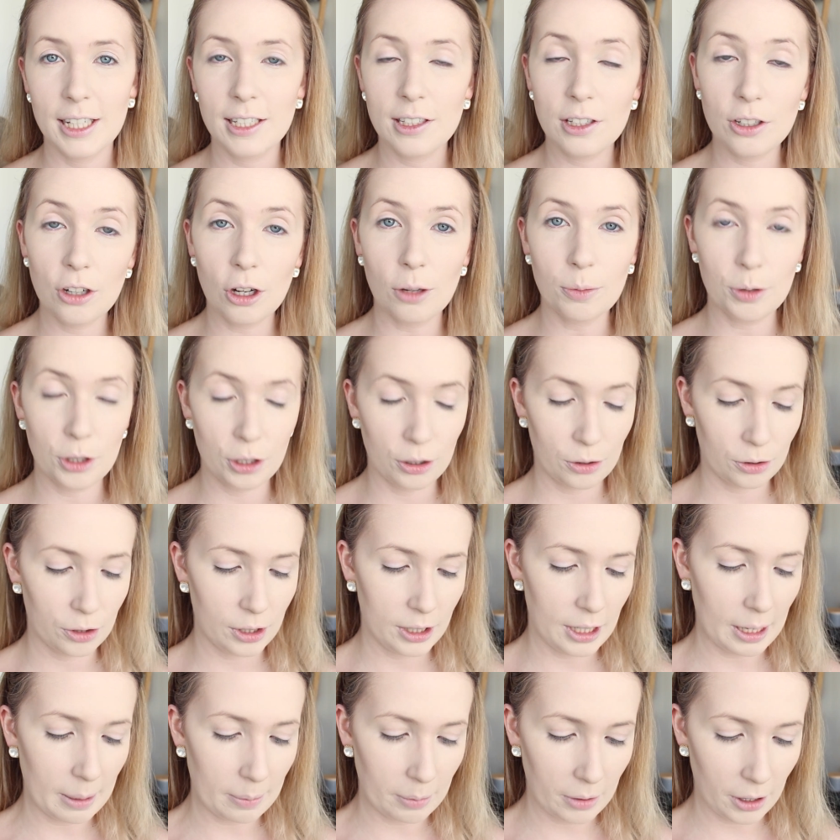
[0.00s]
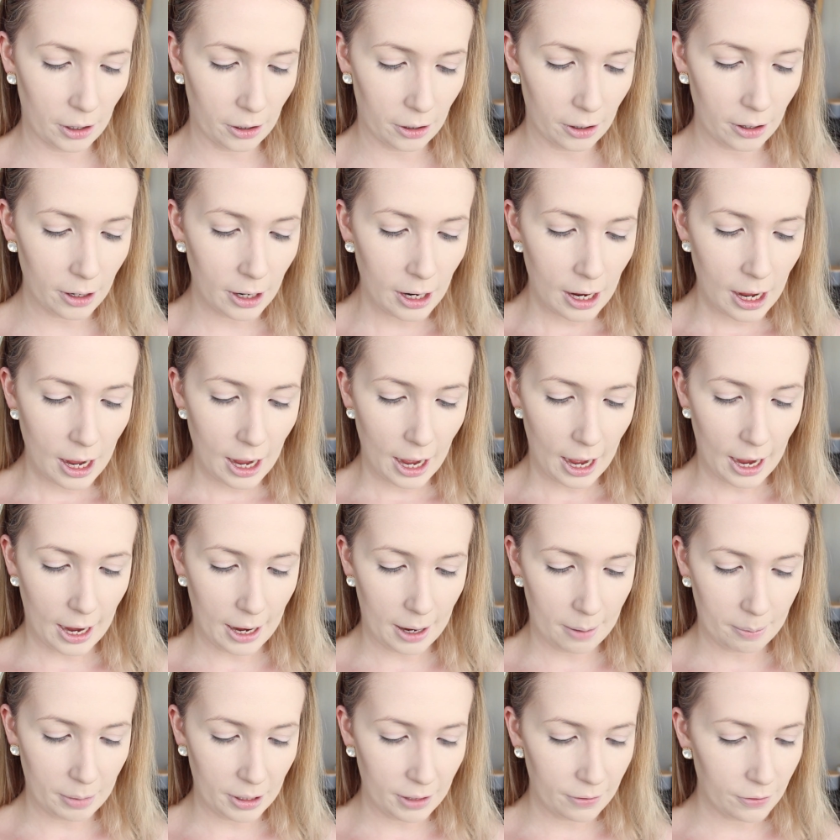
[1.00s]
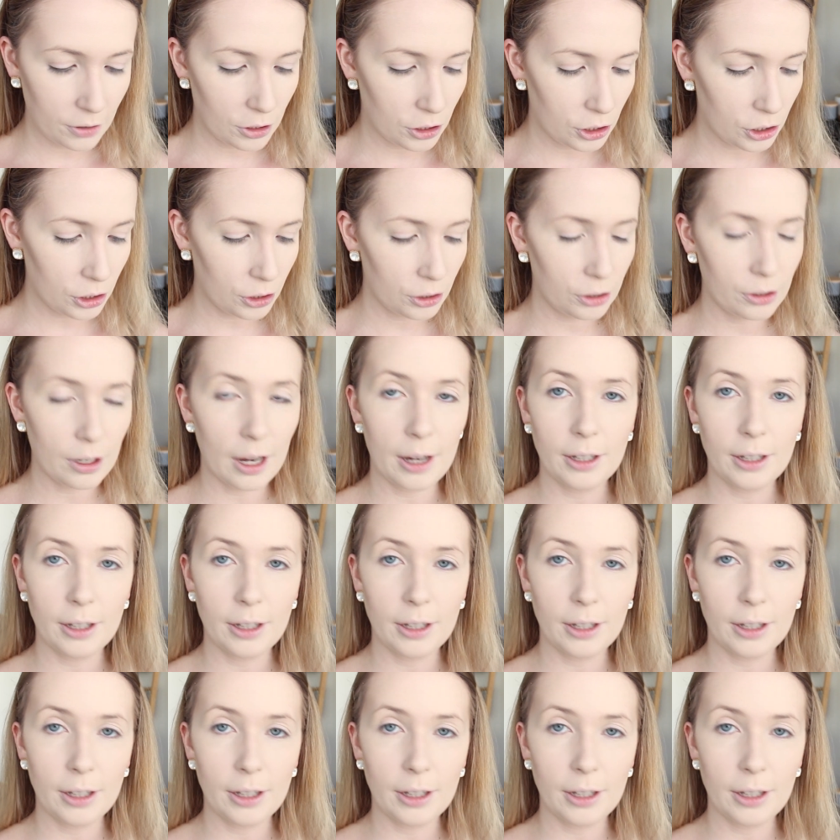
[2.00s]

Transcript: It's an optional step though, but if you do,